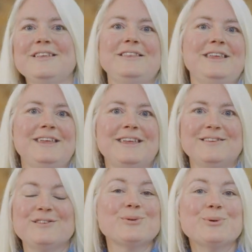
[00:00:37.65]
the
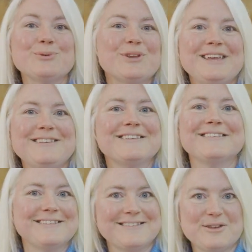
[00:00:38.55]
installed heating
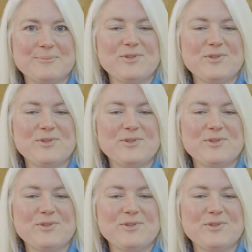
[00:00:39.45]
system.